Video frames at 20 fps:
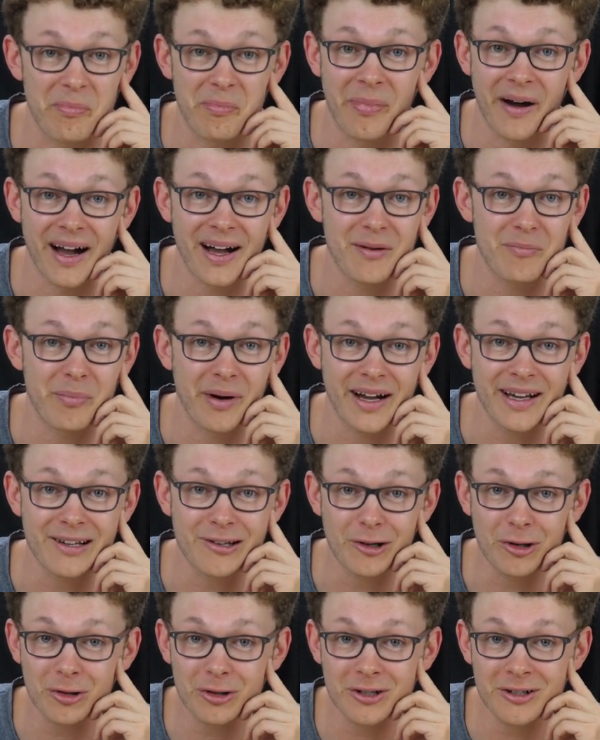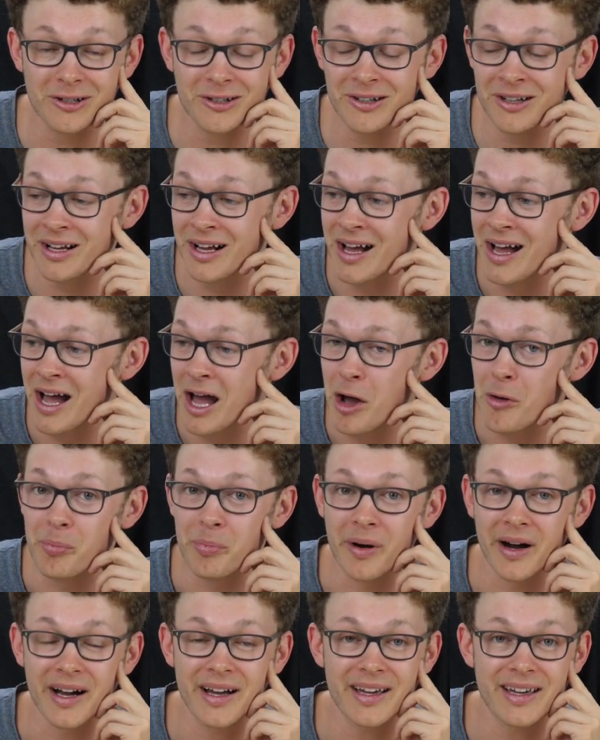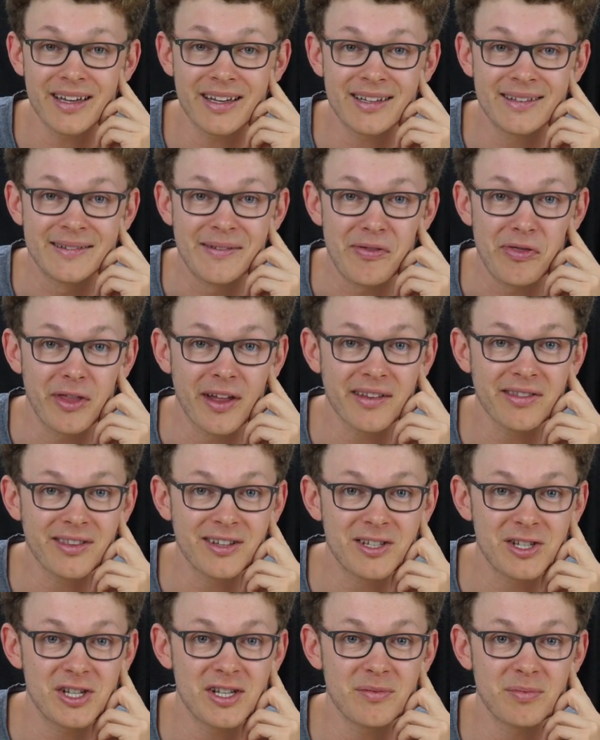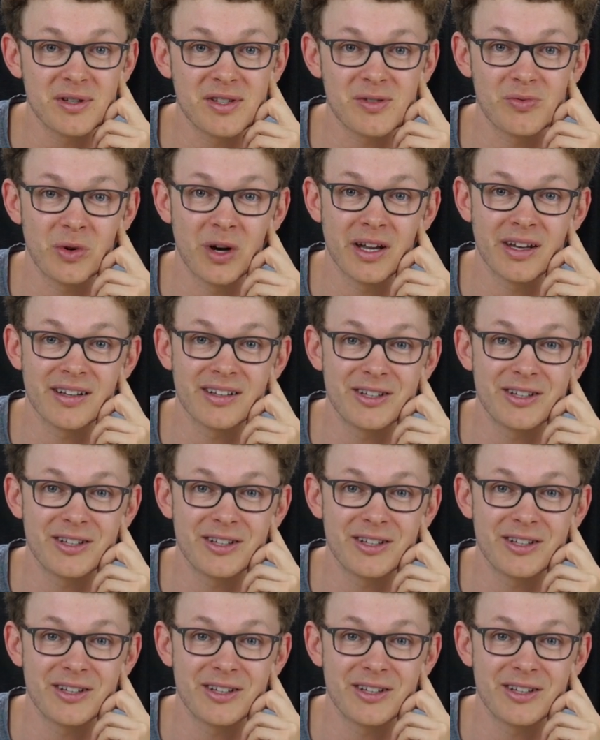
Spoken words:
buy local, buy not the cheapest one,